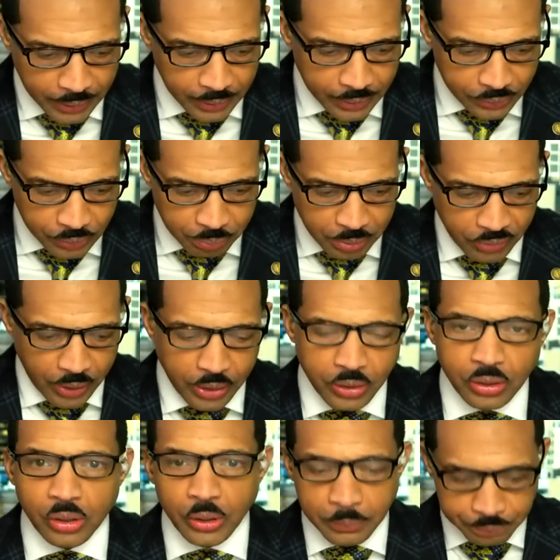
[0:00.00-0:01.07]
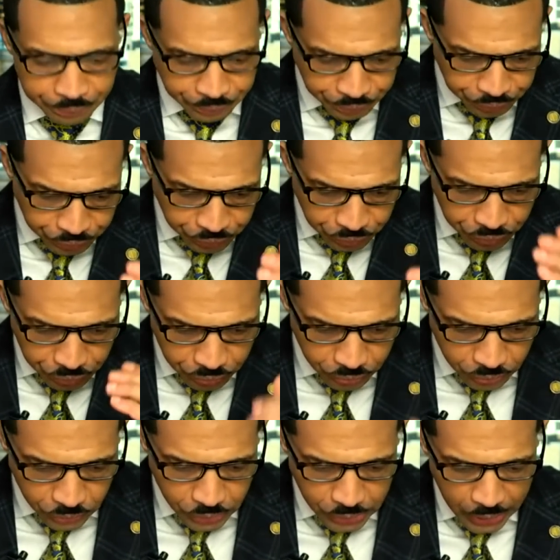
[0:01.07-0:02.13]
let's be very clear
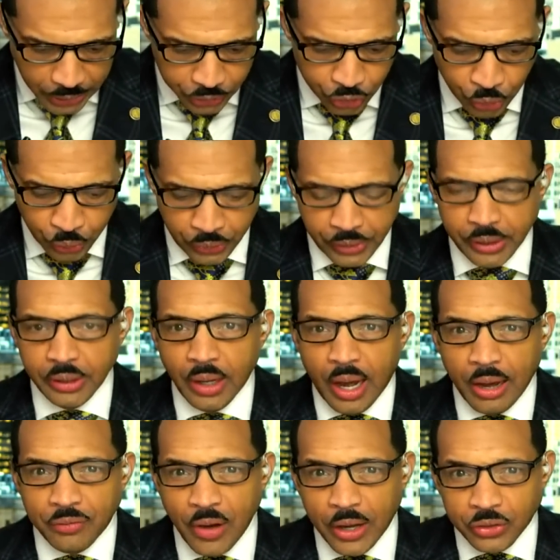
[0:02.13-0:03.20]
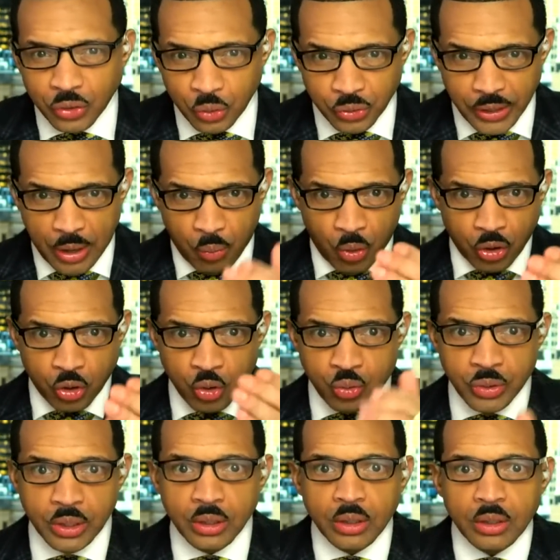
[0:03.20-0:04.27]
to the Fox News network who
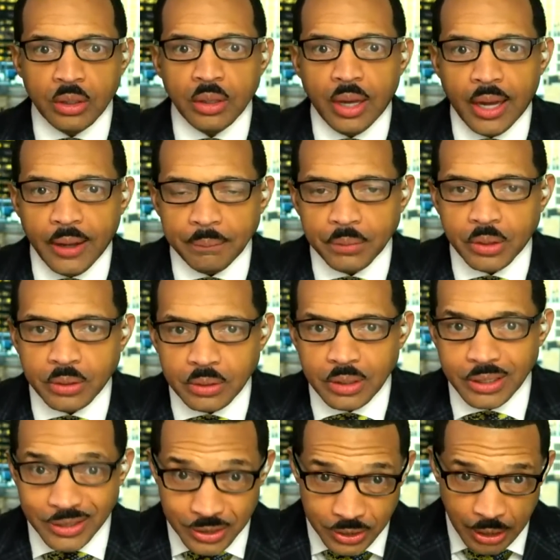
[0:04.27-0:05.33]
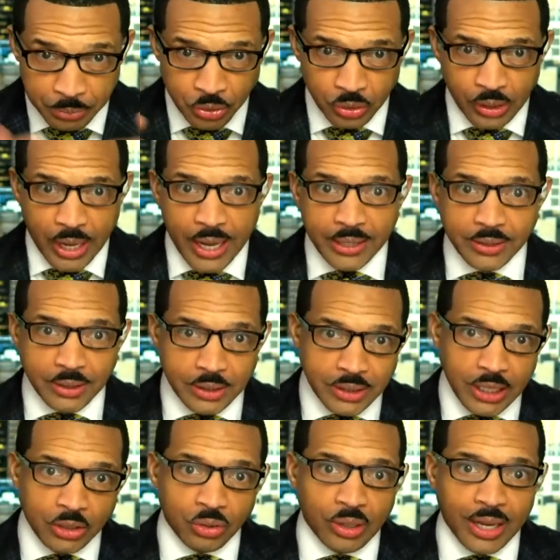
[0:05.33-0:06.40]
conceptualized and
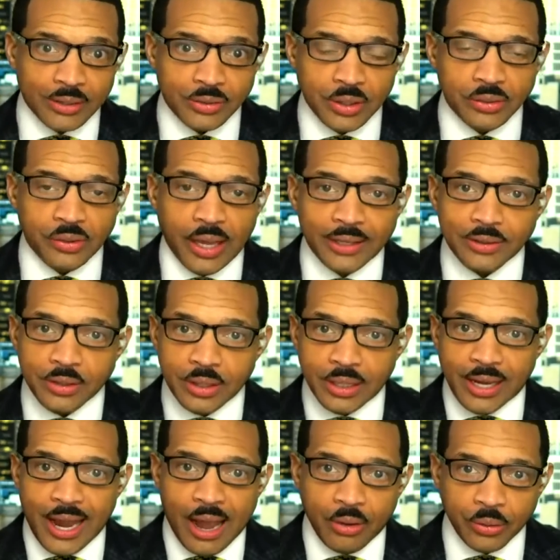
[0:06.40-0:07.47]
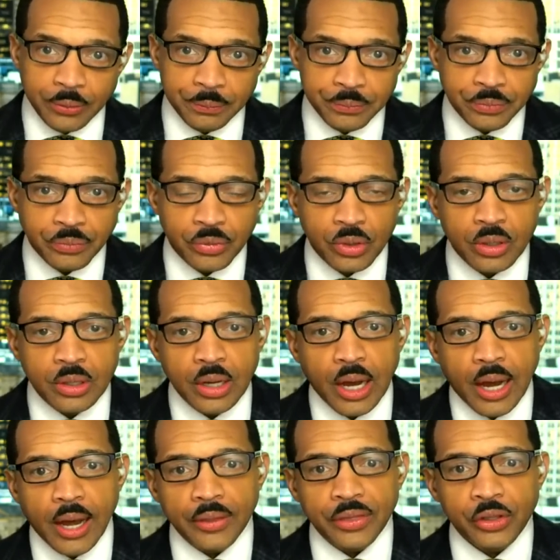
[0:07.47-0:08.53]
contextualized this as the encounter.
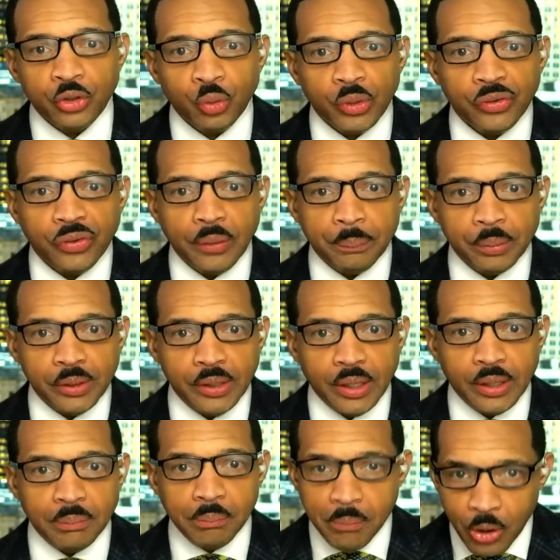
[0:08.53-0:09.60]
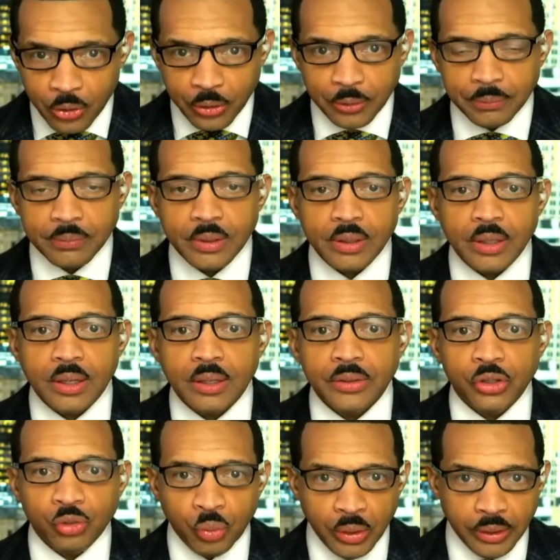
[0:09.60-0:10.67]
This was simply a murder.
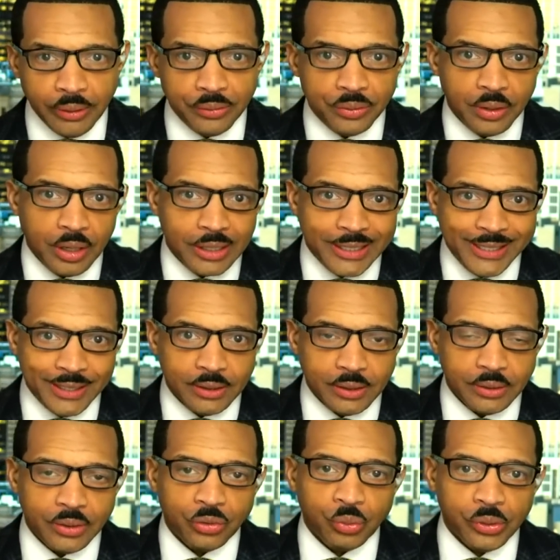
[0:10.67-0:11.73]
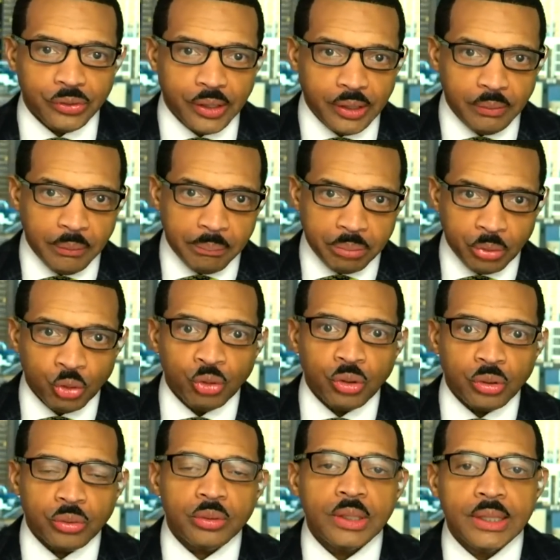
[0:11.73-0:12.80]
This was a killing. This was a
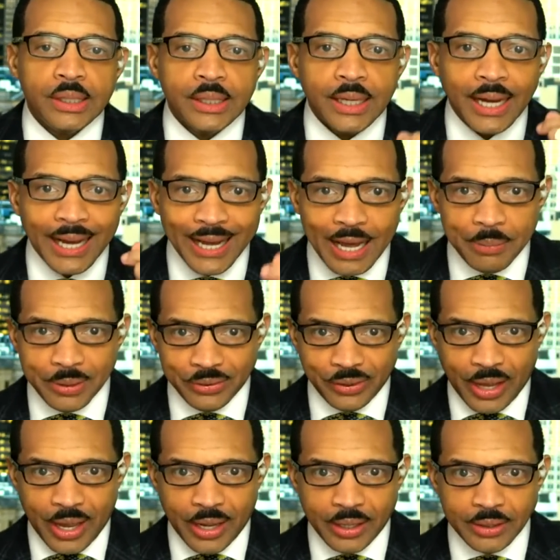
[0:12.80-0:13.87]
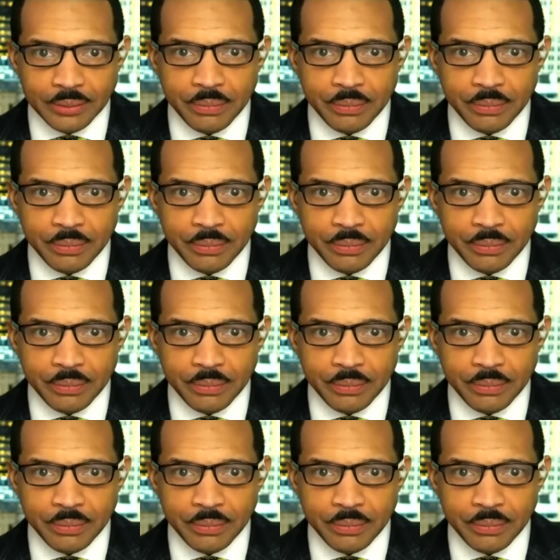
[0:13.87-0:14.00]
brutal homicide.